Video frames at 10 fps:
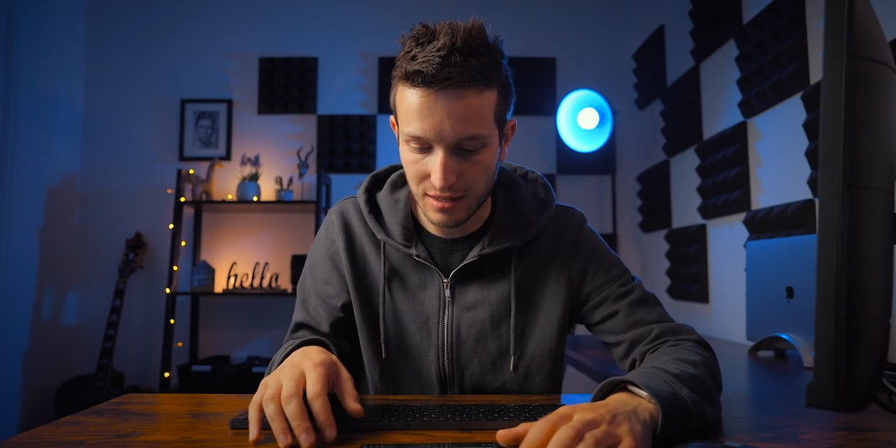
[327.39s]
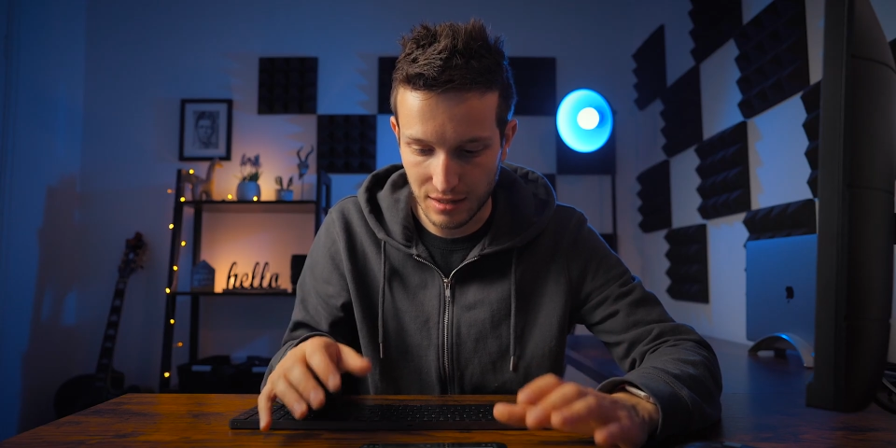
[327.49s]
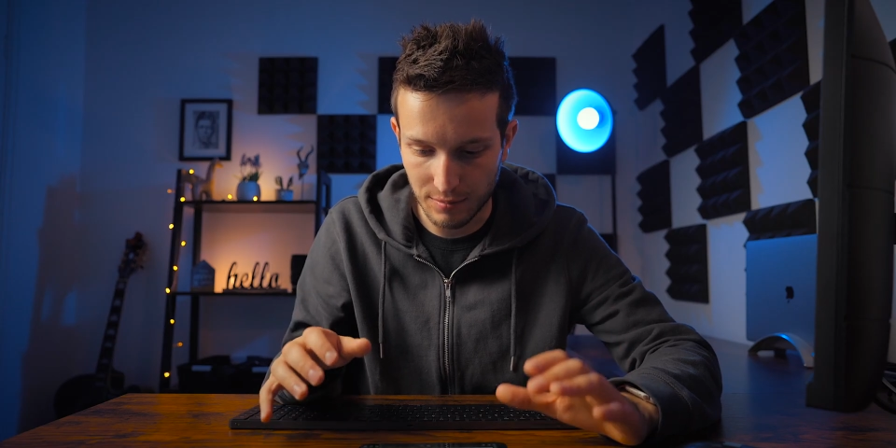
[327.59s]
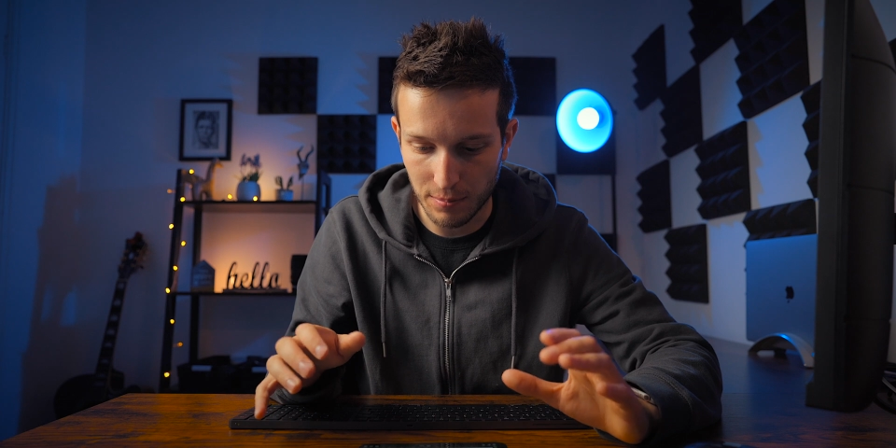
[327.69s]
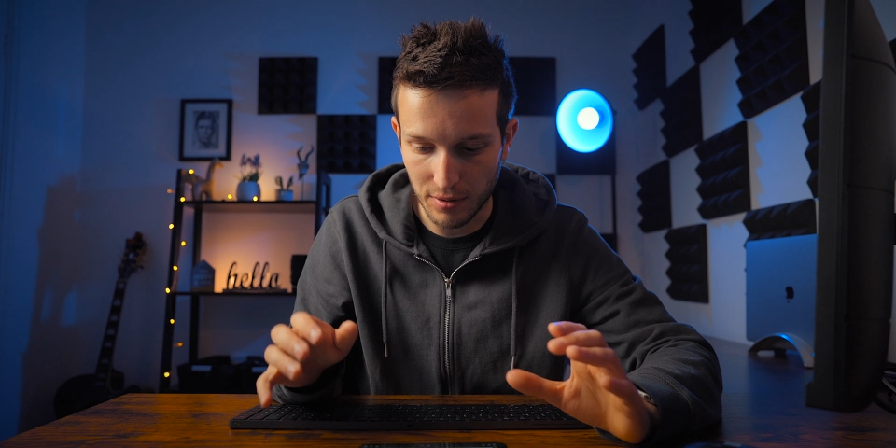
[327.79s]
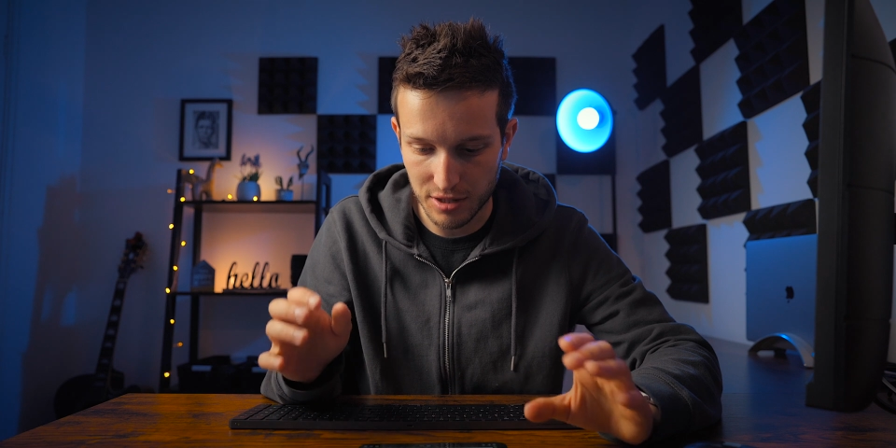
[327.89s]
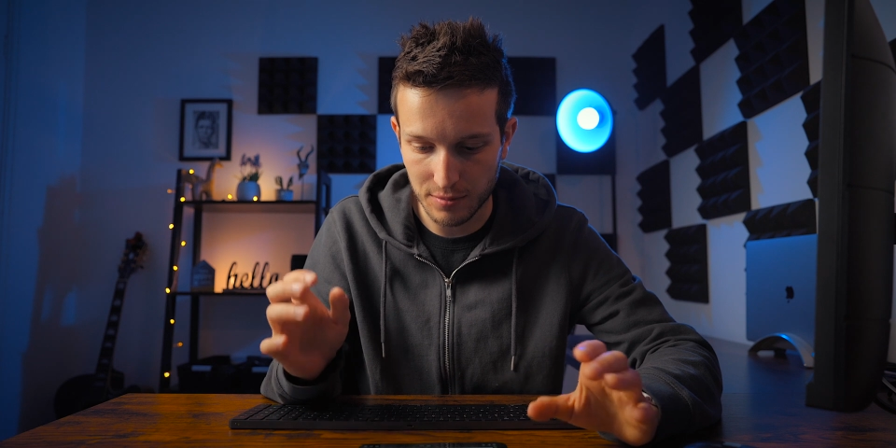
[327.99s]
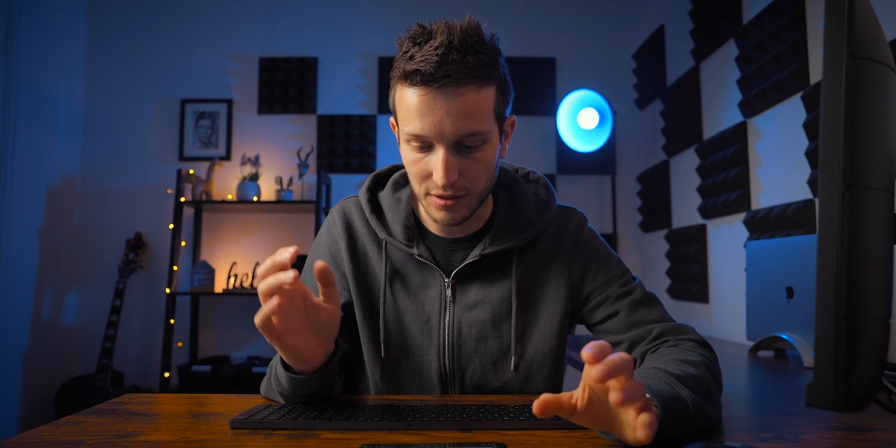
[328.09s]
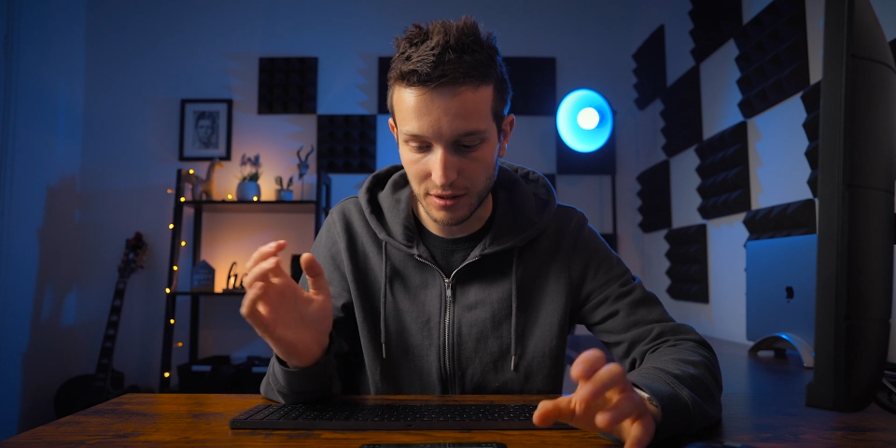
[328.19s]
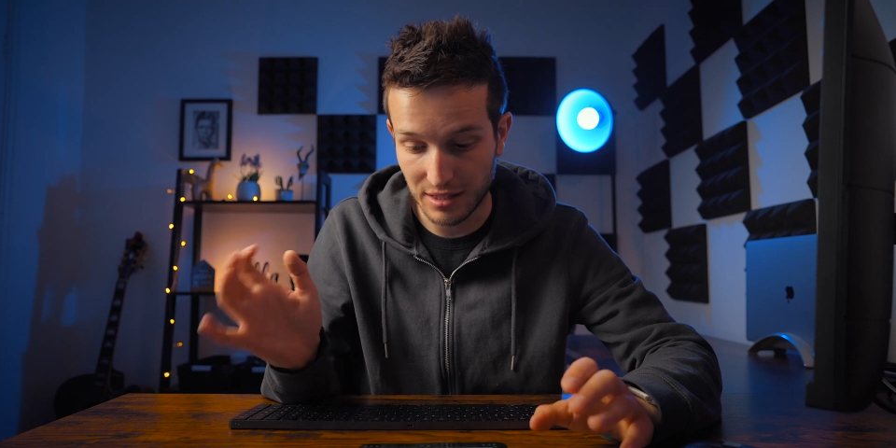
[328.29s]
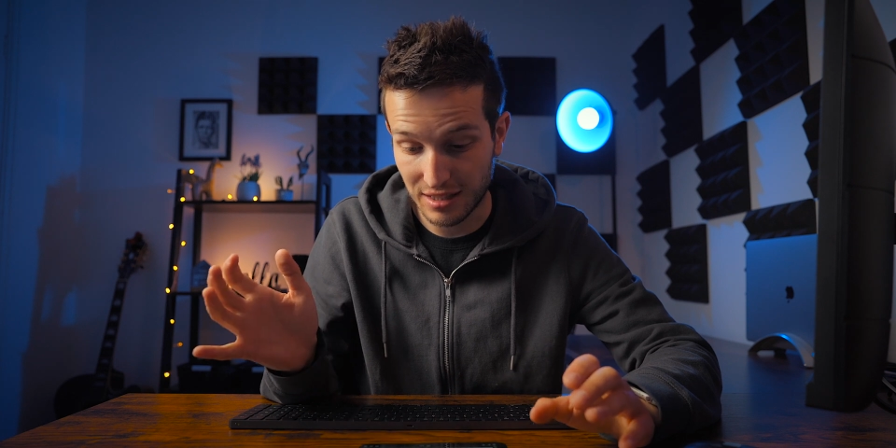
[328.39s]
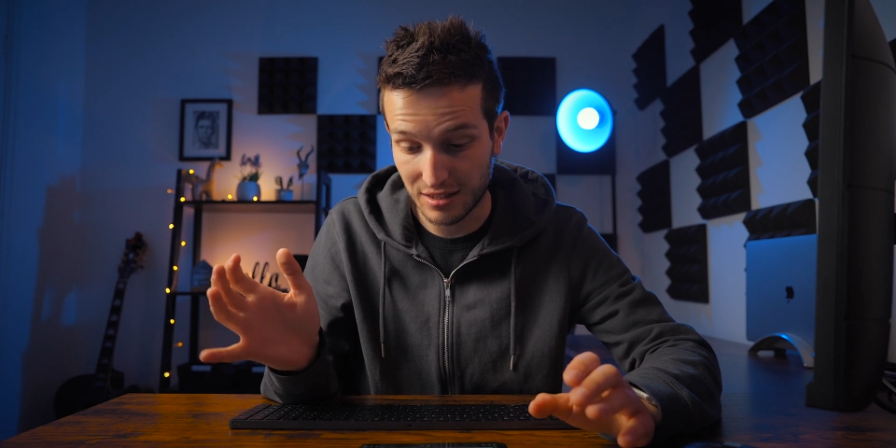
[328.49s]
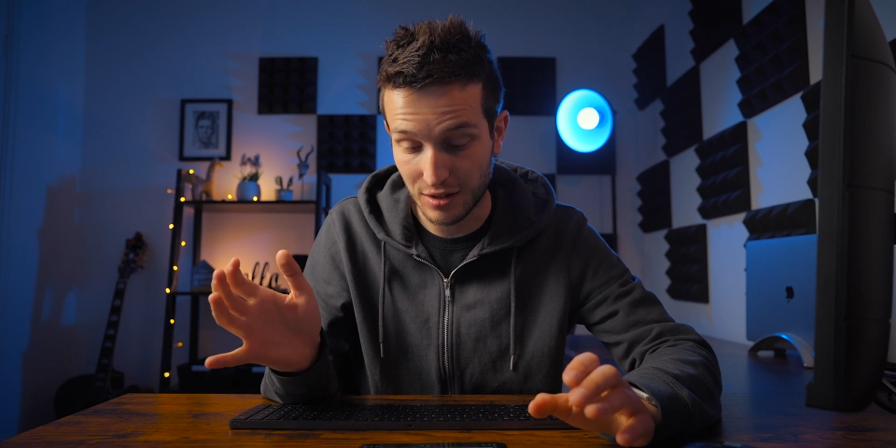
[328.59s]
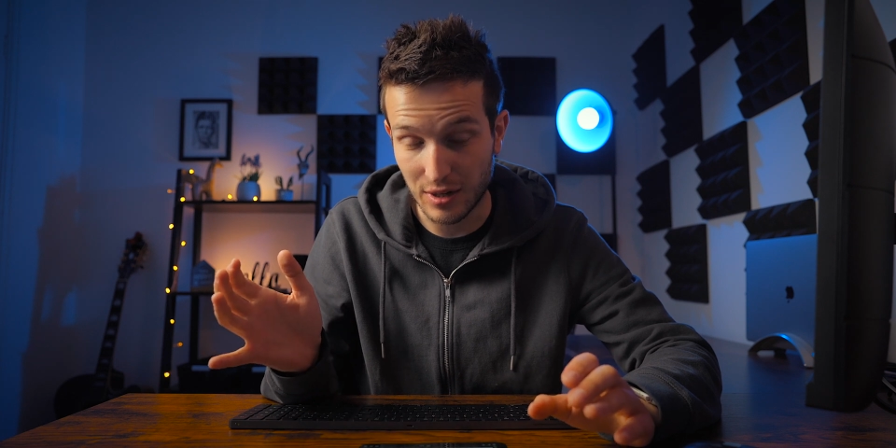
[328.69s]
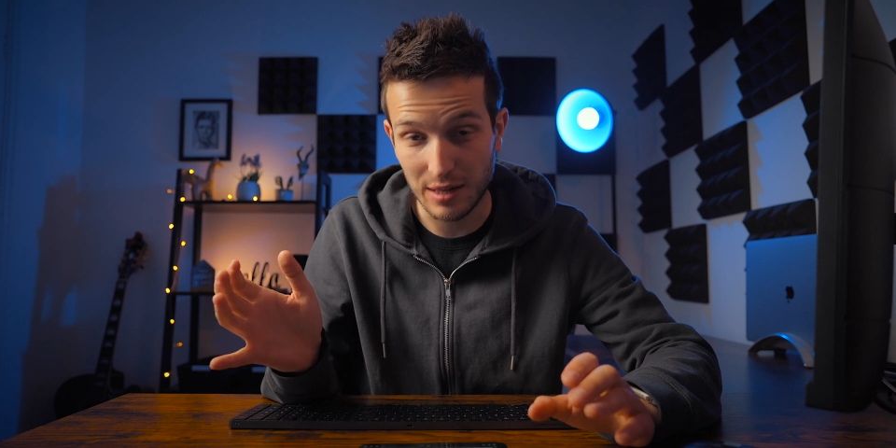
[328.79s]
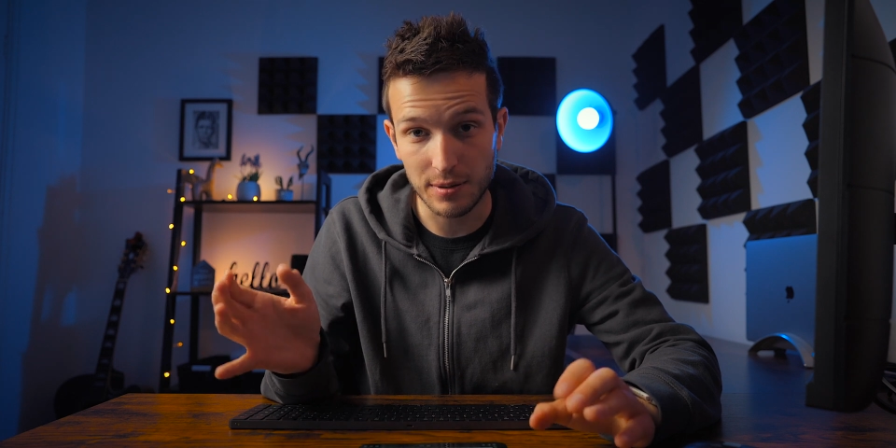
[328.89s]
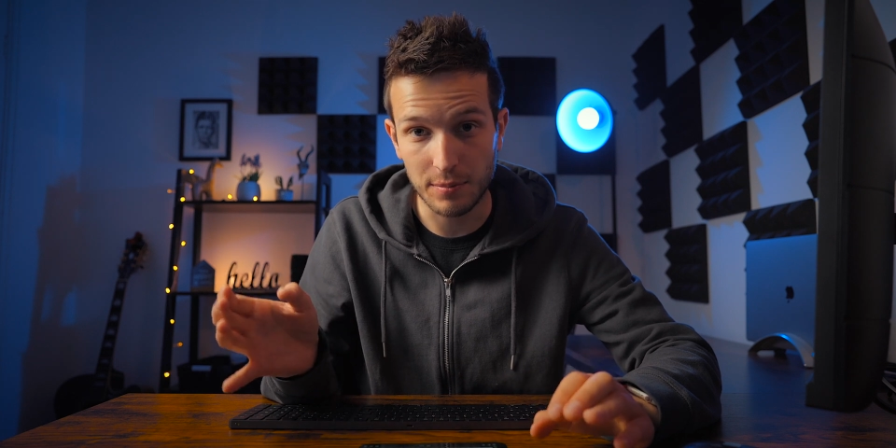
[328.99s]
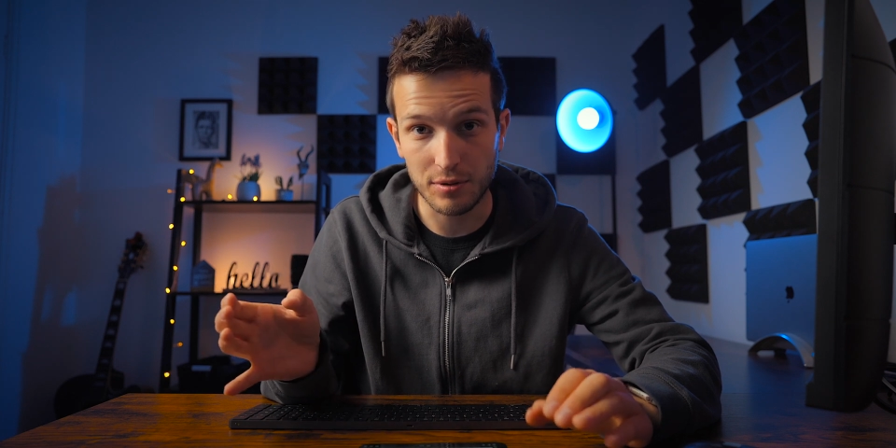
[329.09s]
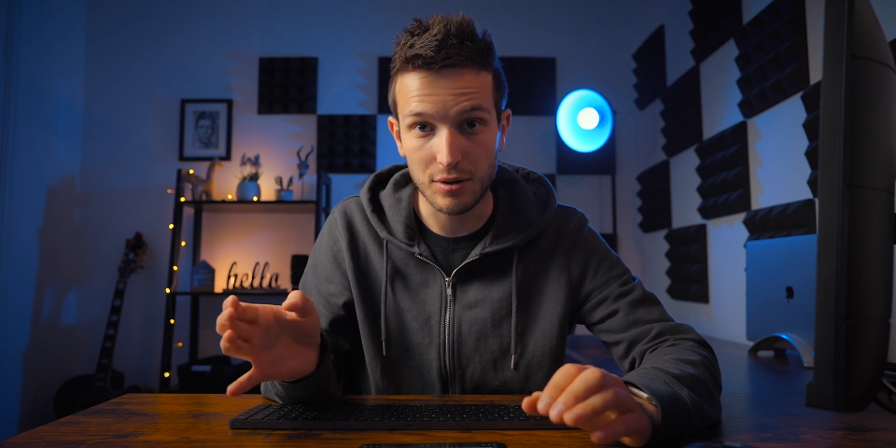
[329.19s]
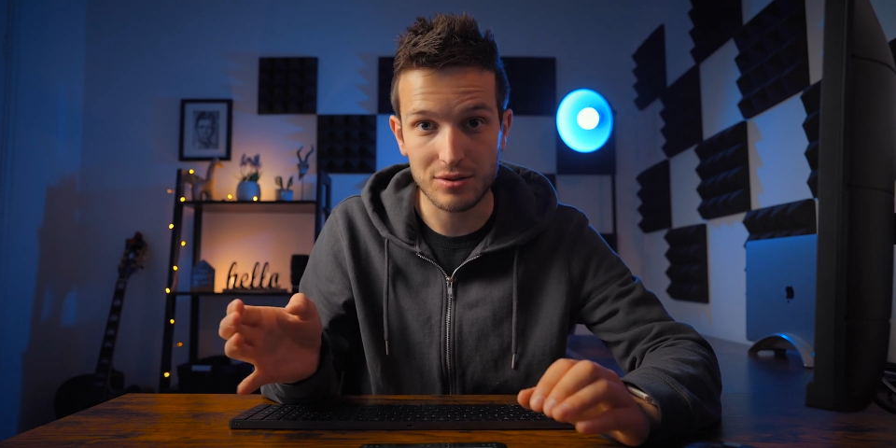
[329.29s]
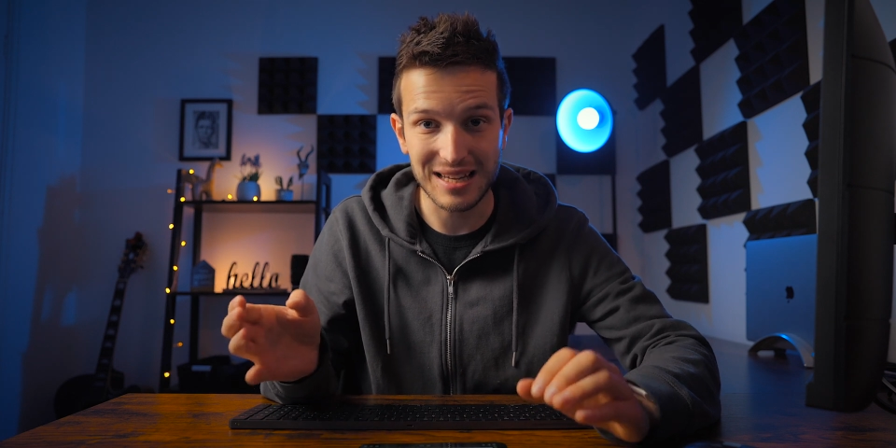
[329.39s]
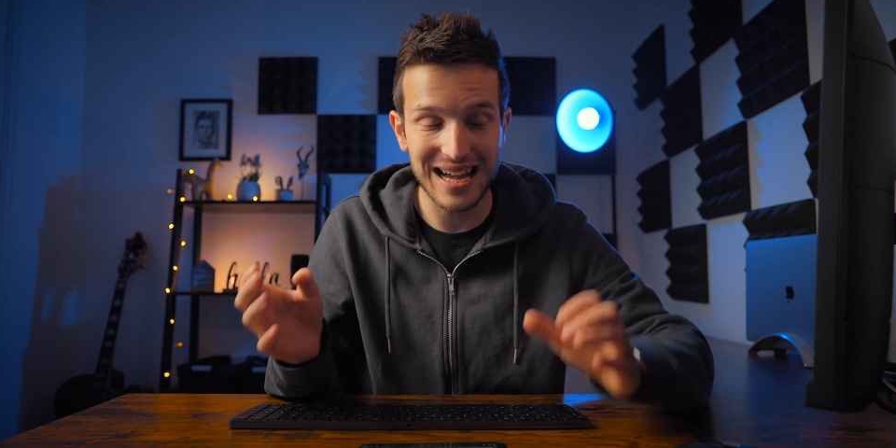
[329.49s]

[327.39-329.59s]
going to be possible on these new iPad Pros